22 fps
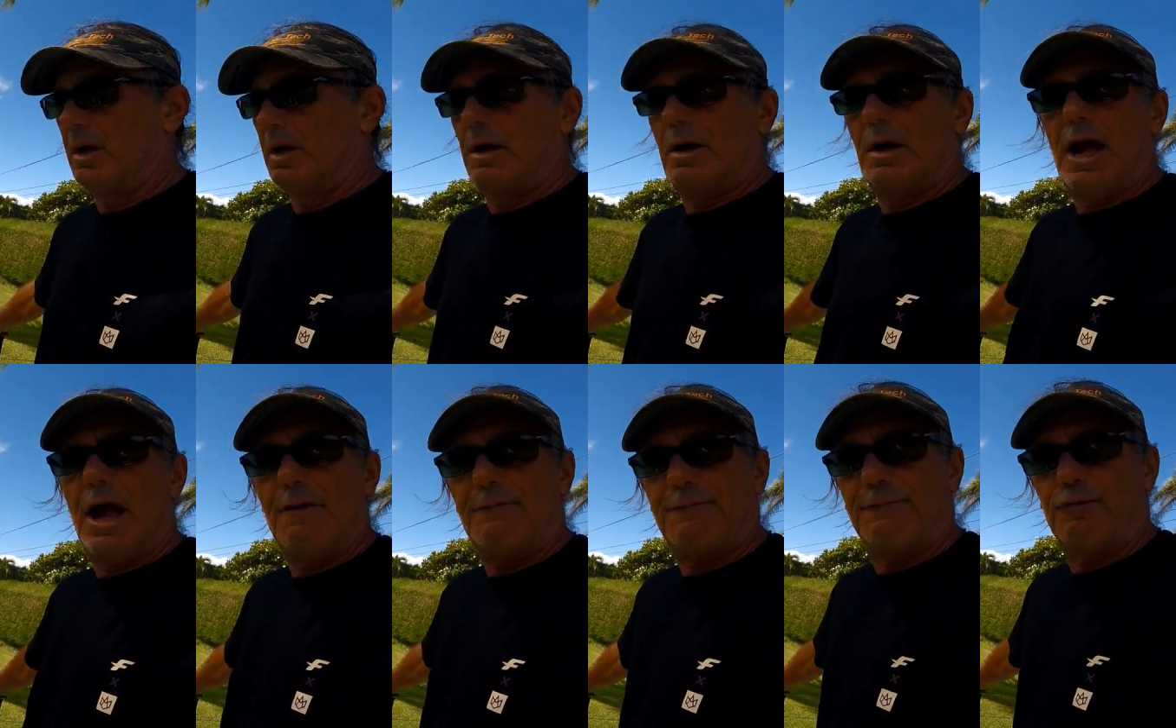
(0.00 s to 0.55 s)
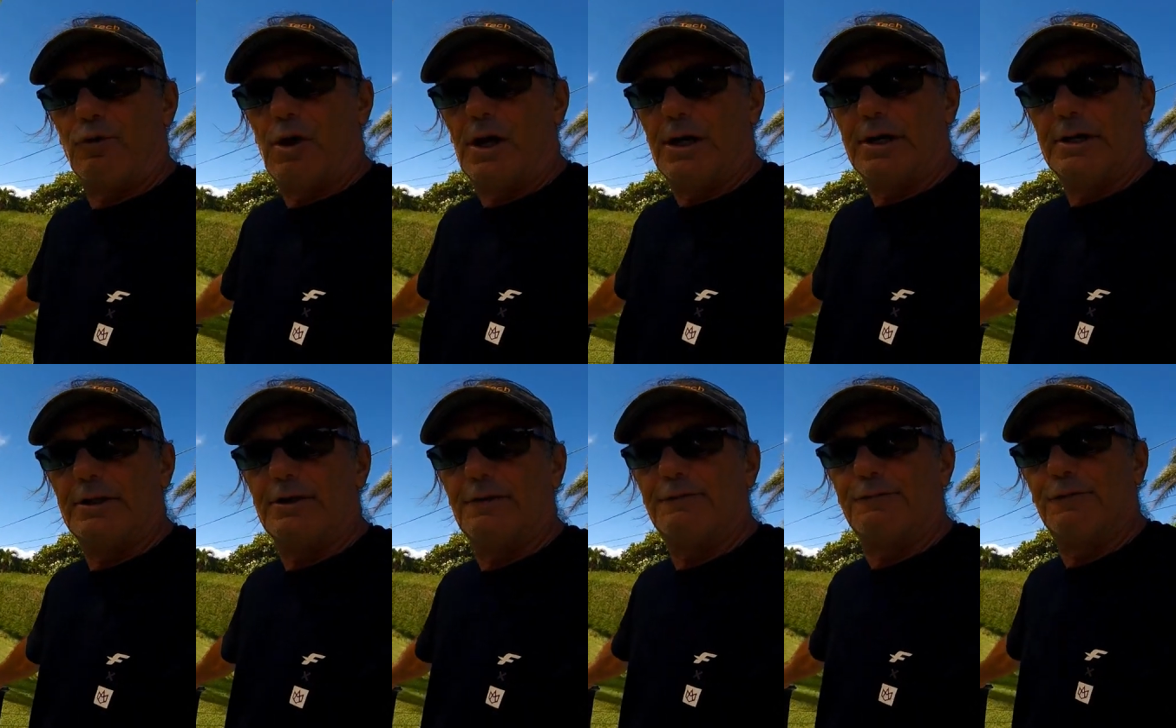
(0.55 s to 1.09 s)
F1,
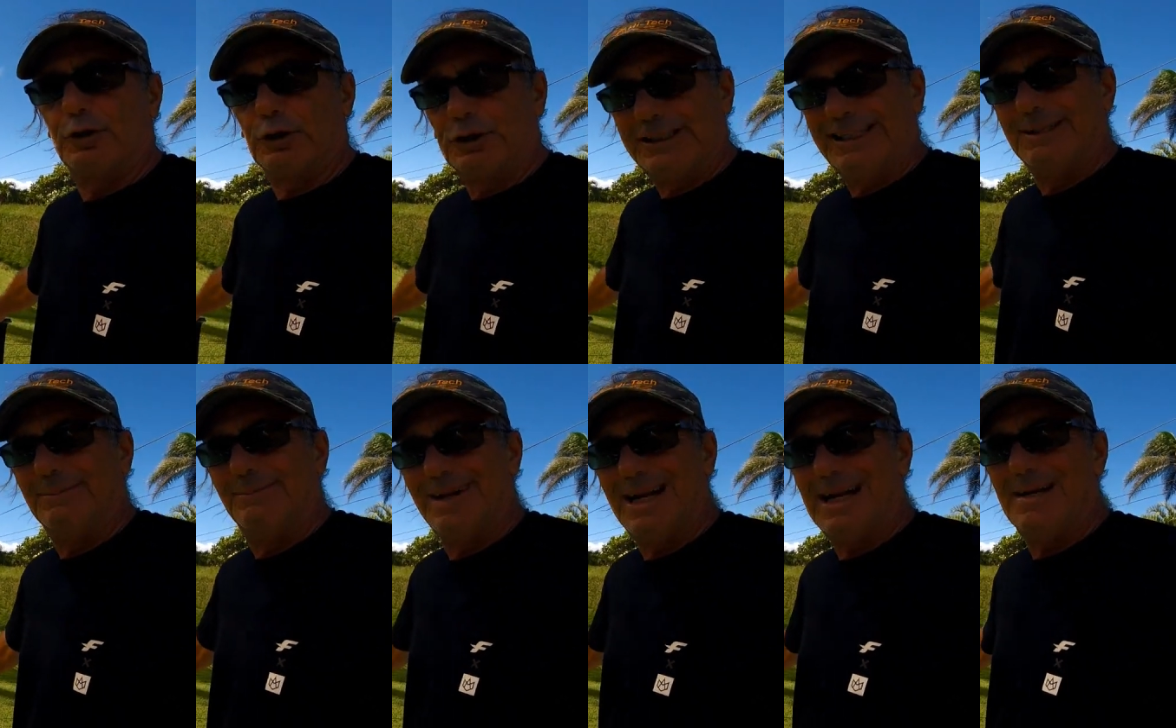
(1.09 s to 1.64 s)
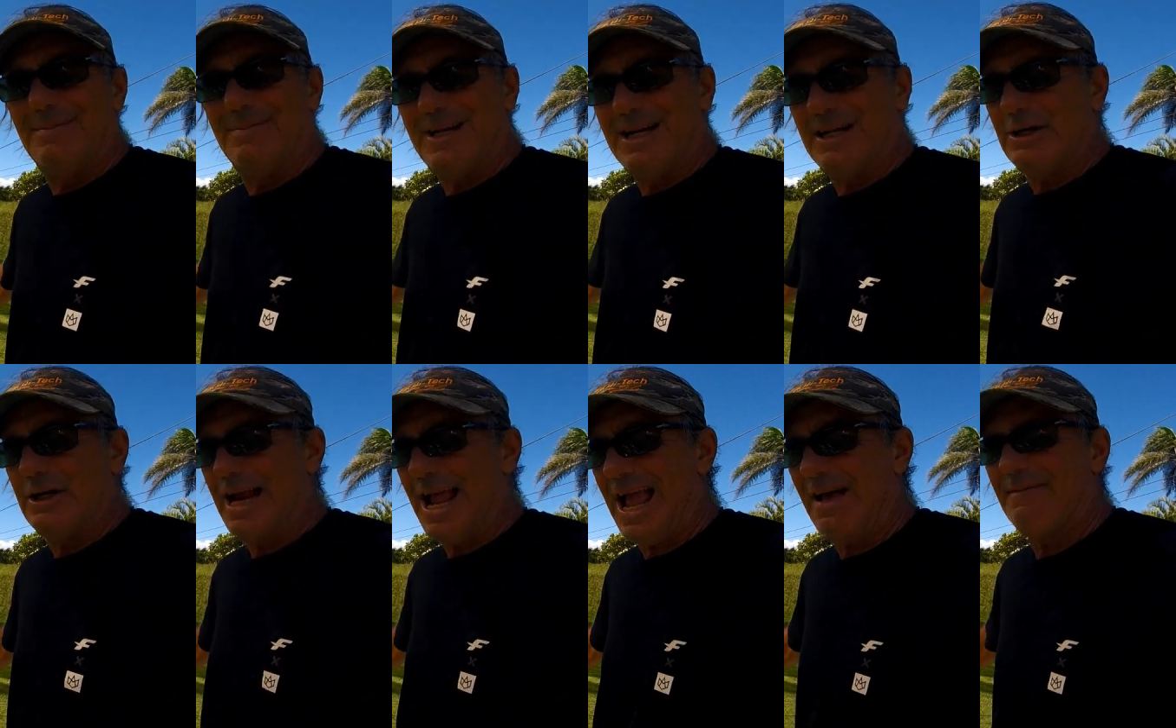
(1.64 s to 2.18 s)
the 14 millimeter,
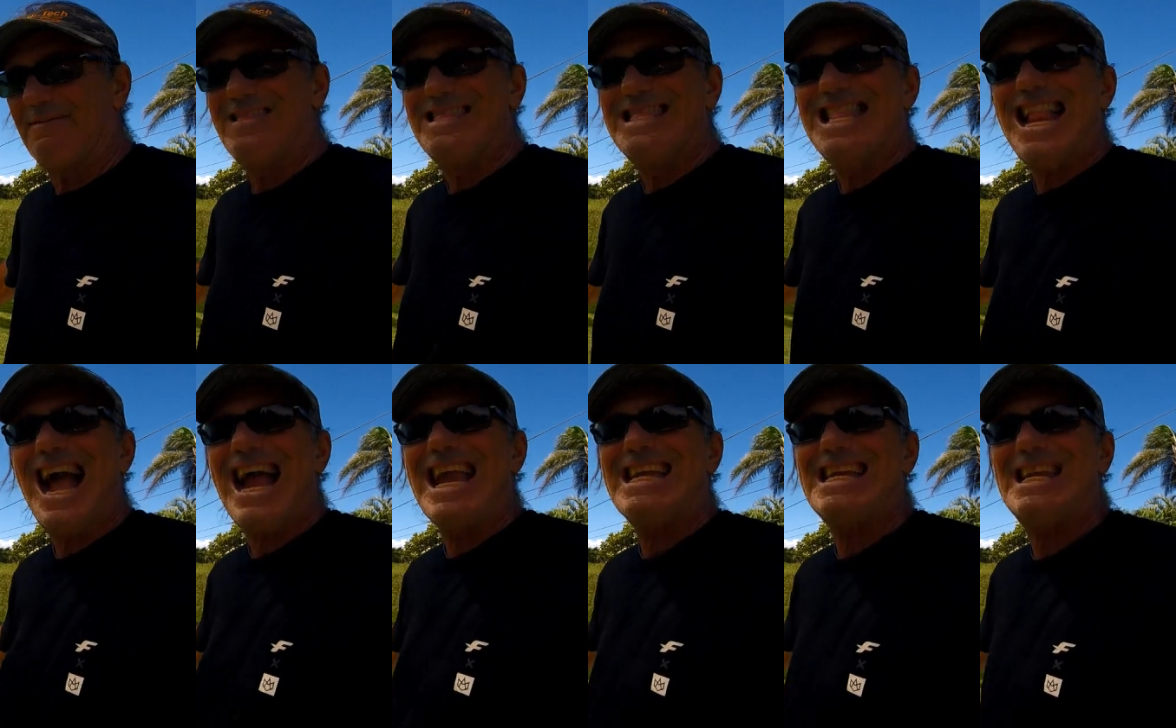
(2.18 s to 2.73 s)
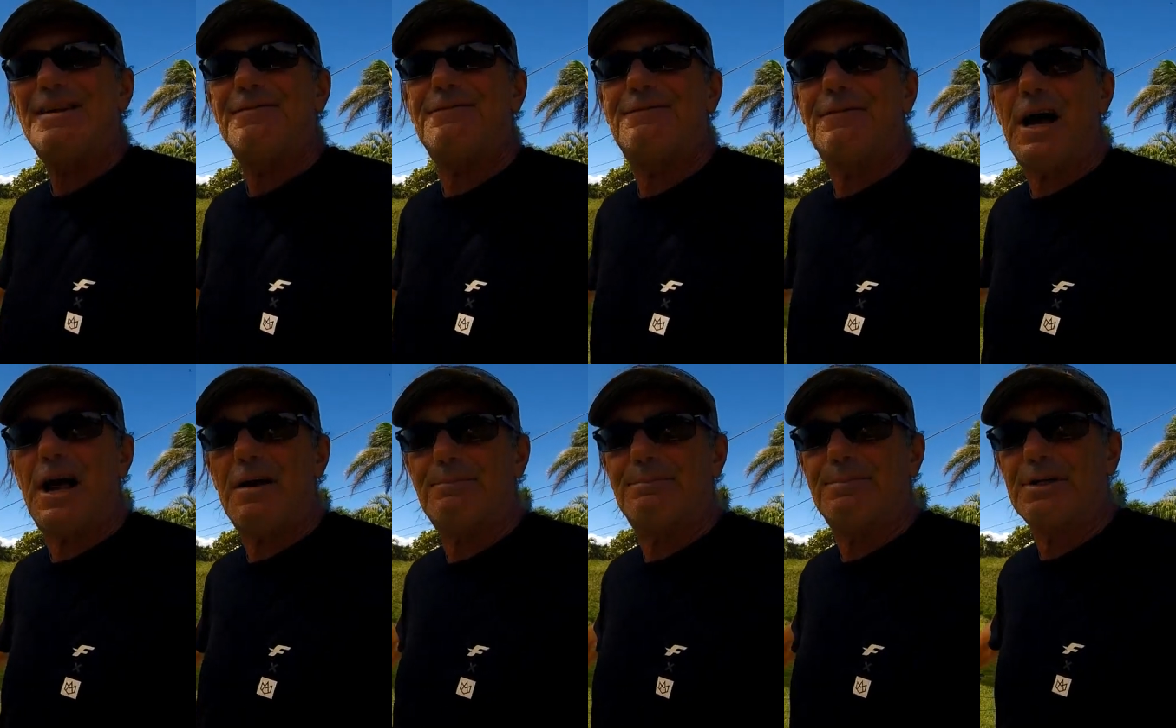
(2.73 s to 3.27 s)
have
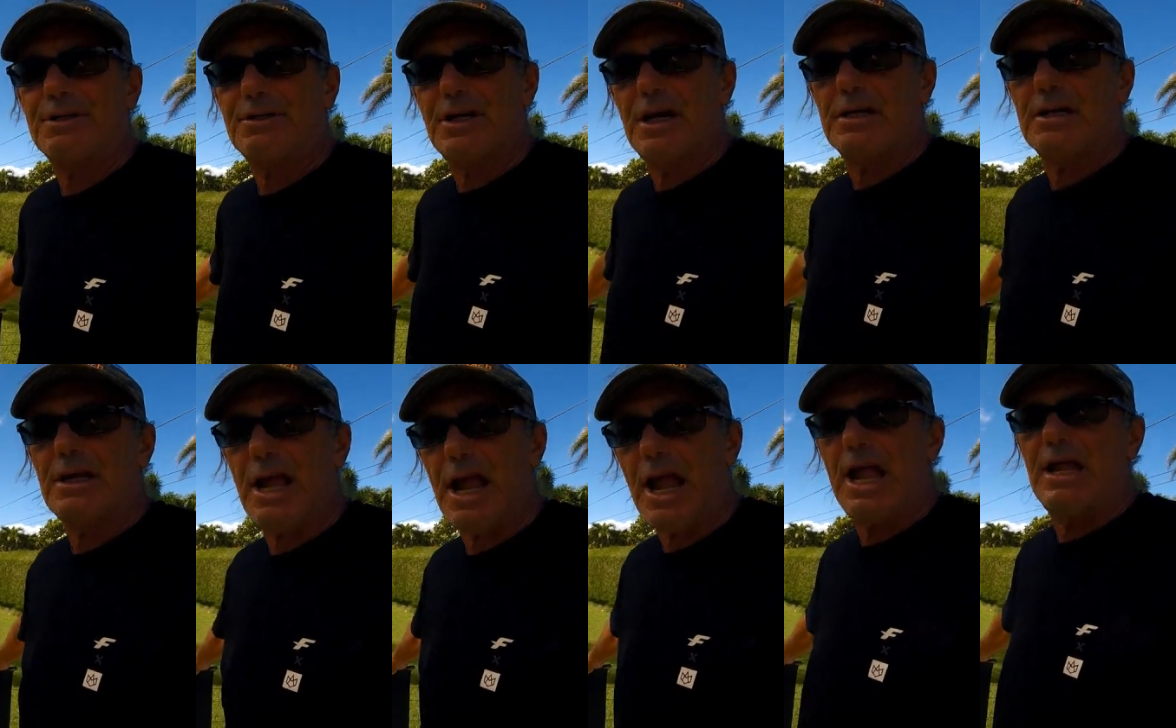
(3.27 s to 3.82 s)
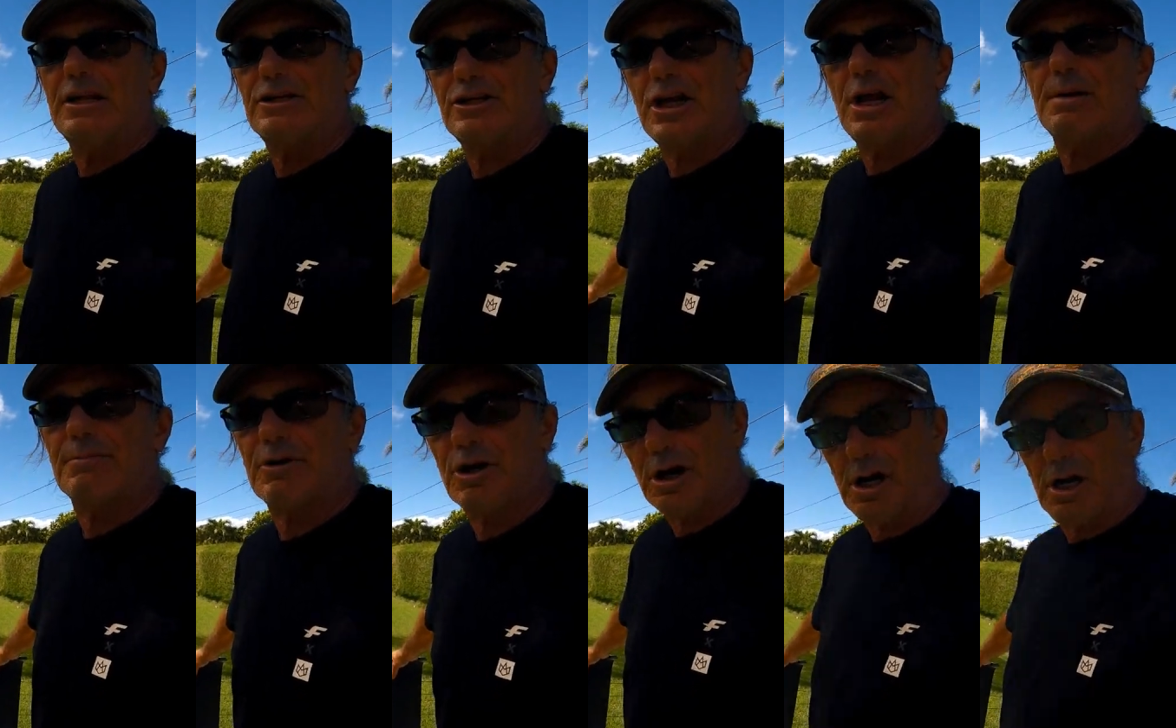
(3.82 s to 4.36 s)
95%
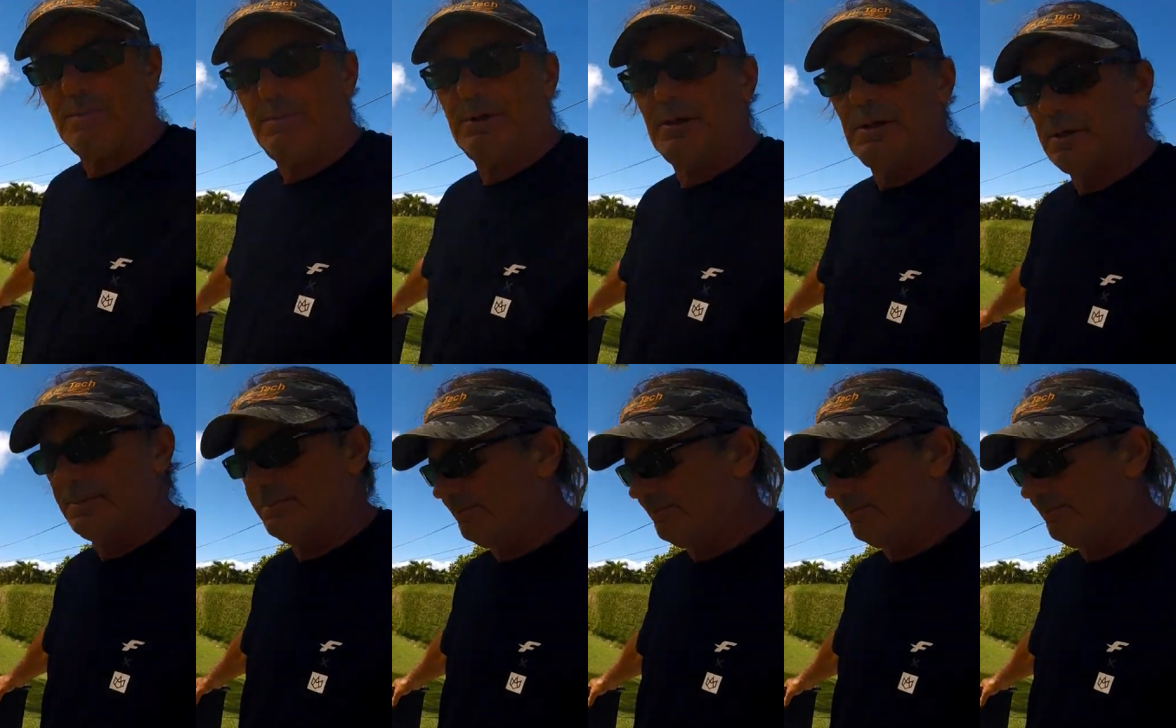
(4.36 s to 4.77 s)
HM carbon.